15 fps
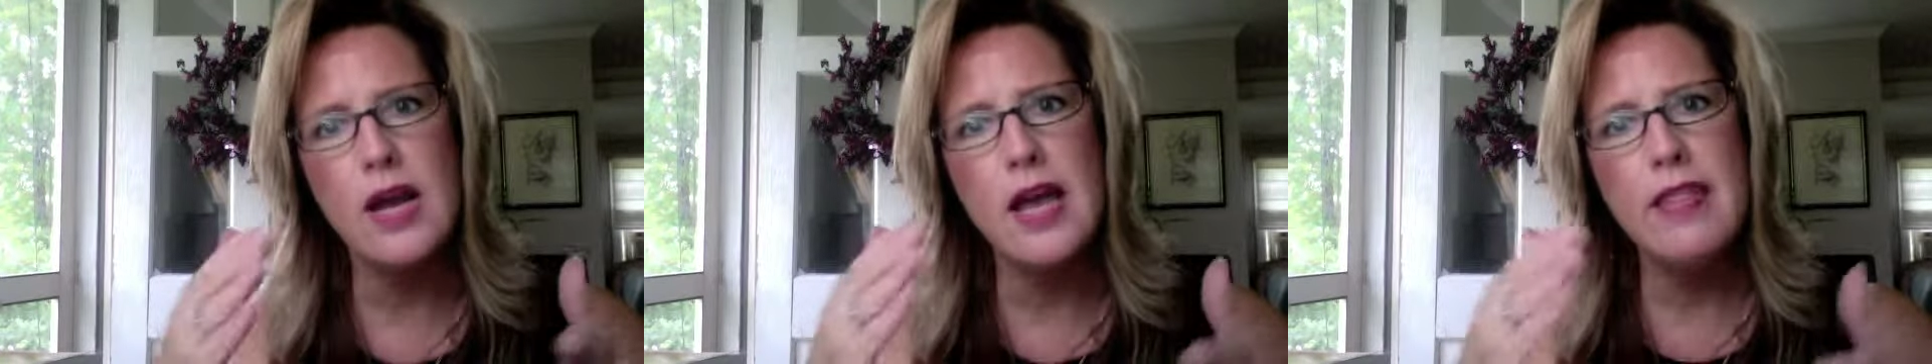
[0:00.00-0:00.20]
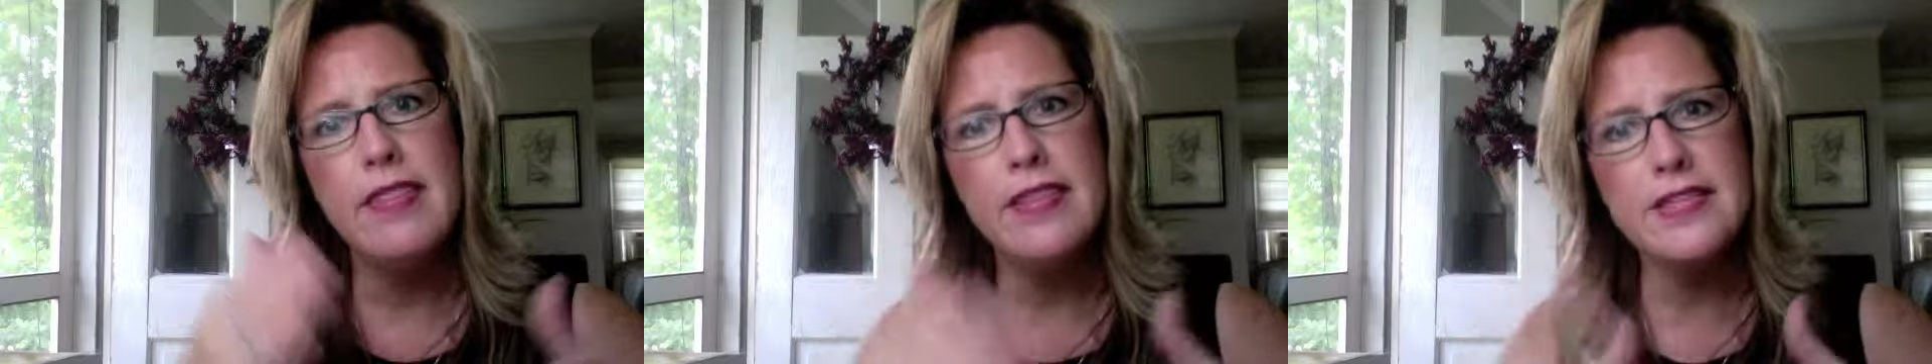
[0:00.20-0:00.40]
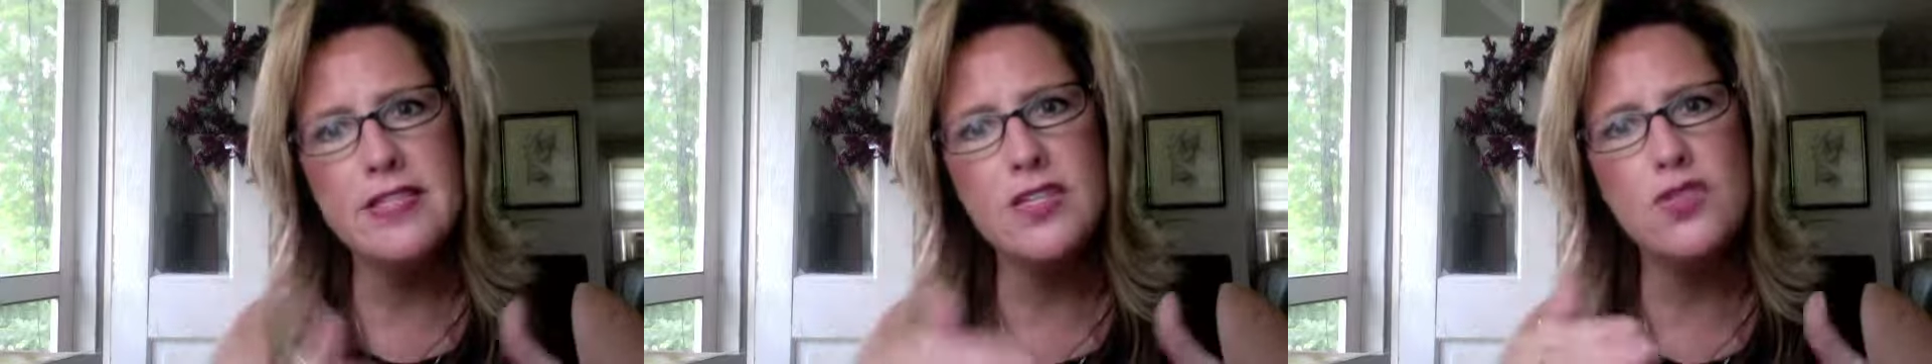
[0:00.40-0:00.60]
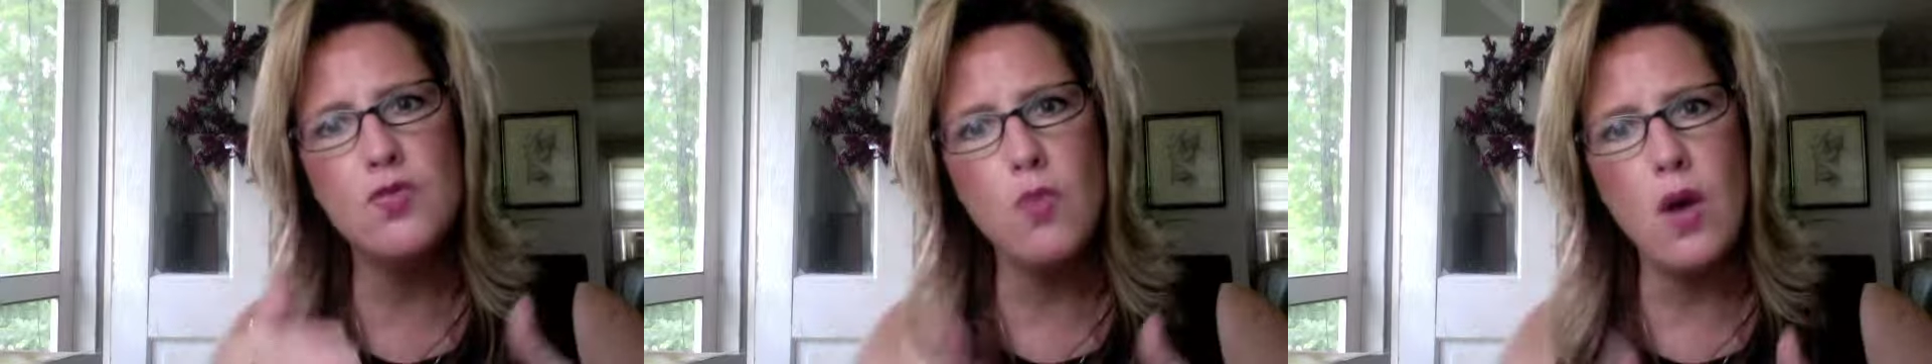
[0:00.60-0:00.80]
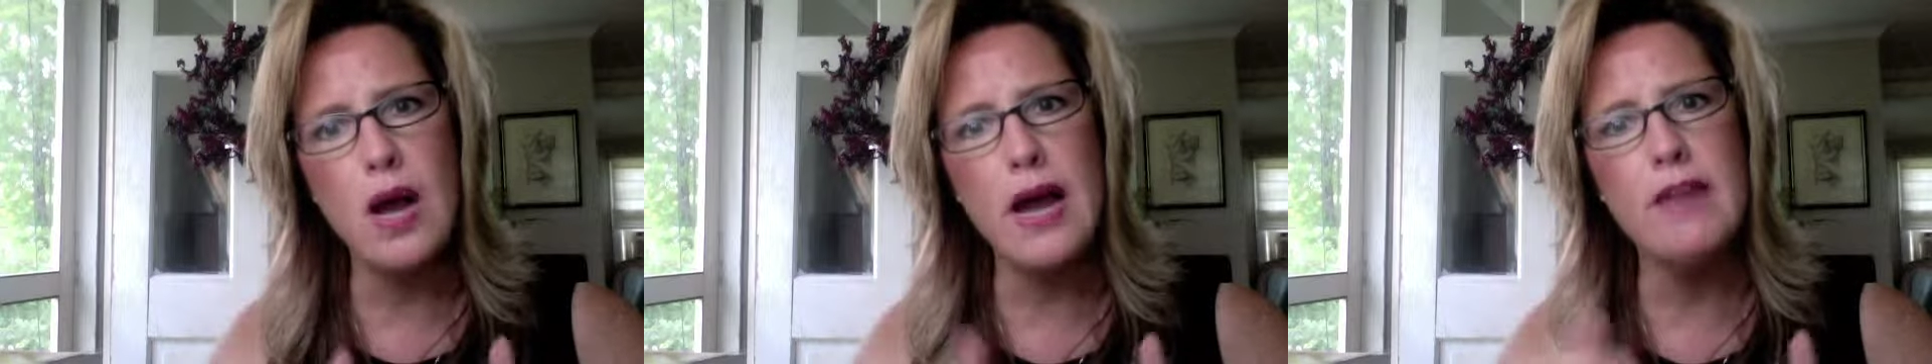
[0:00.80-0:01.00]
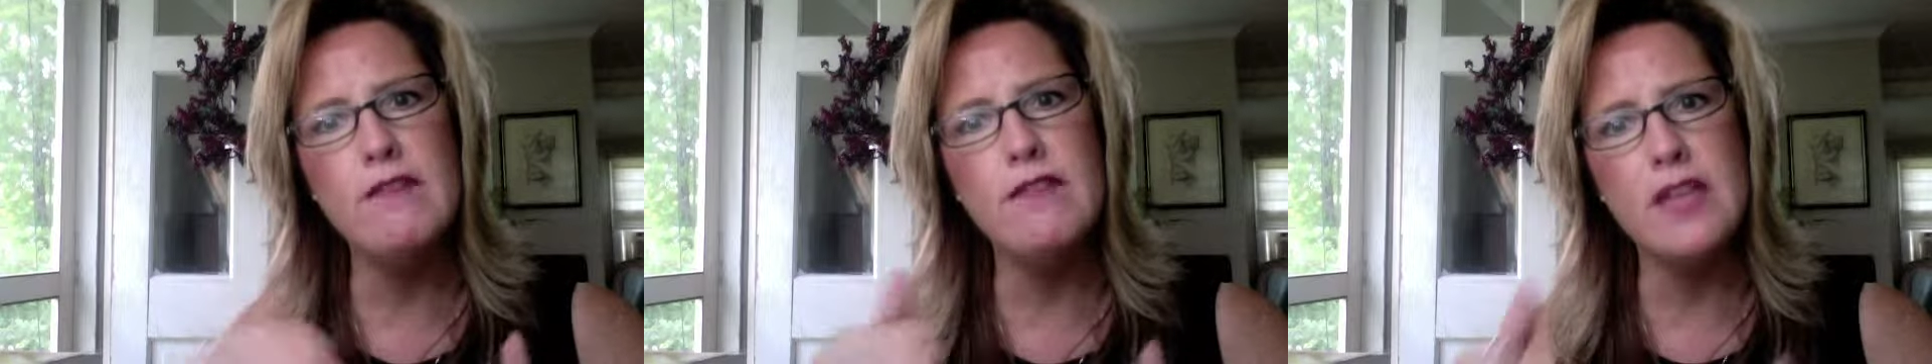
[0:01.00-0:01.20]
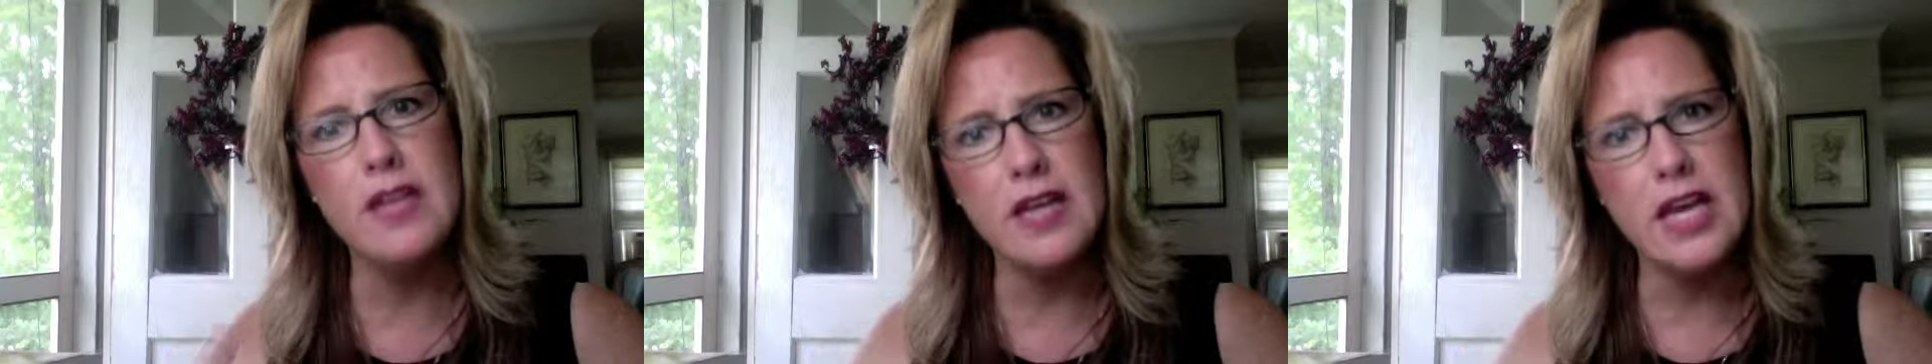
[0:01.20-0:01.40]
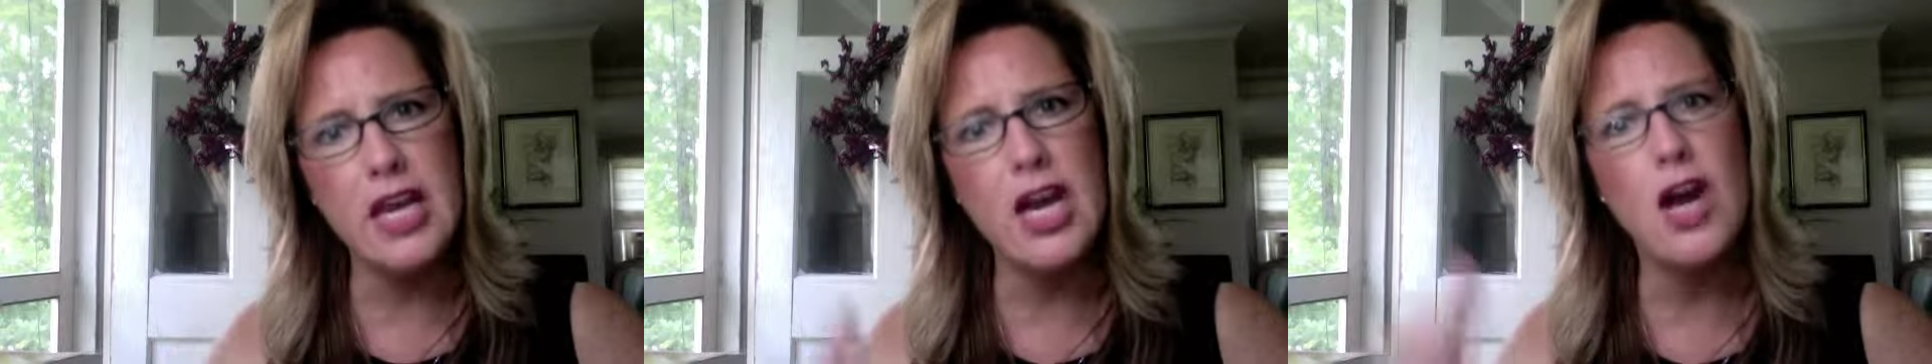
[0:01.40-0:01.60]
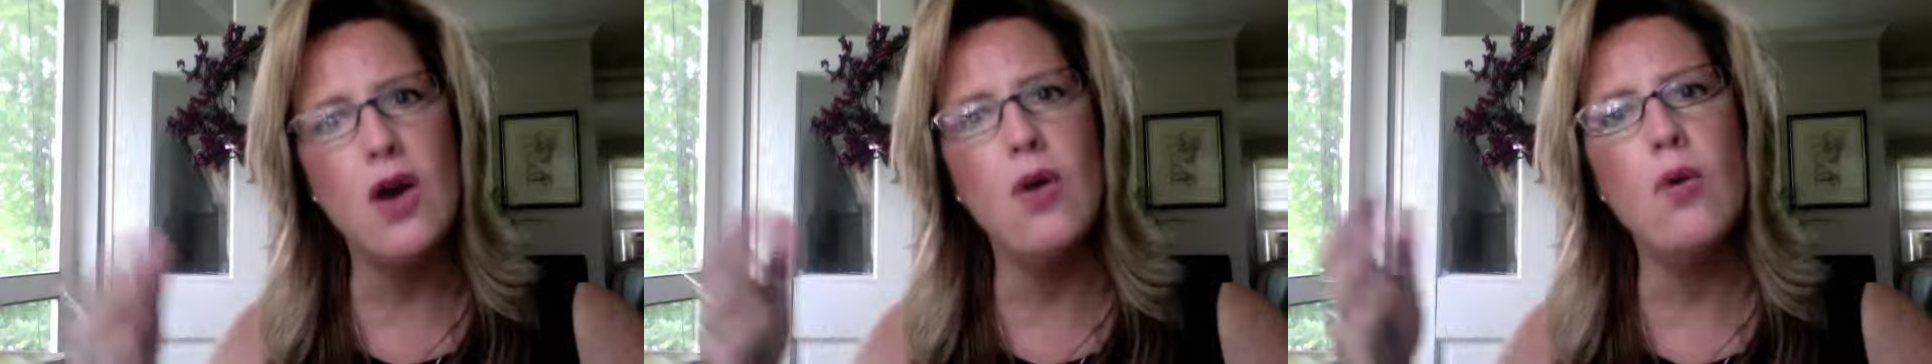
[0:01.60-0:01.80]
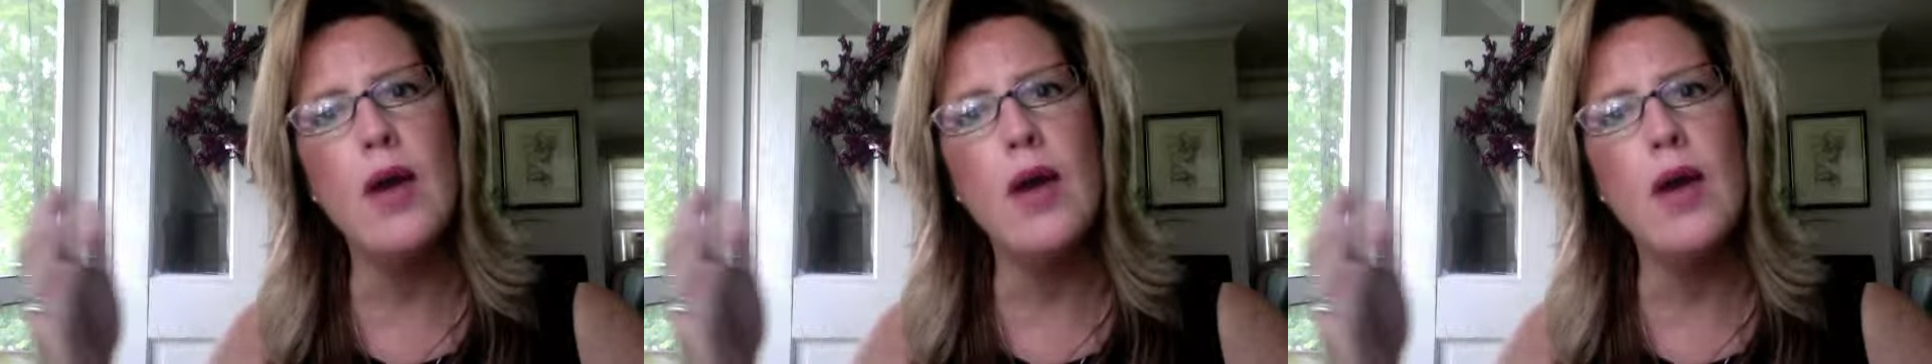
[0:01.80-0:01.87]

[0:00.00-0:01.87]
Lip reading: this is why video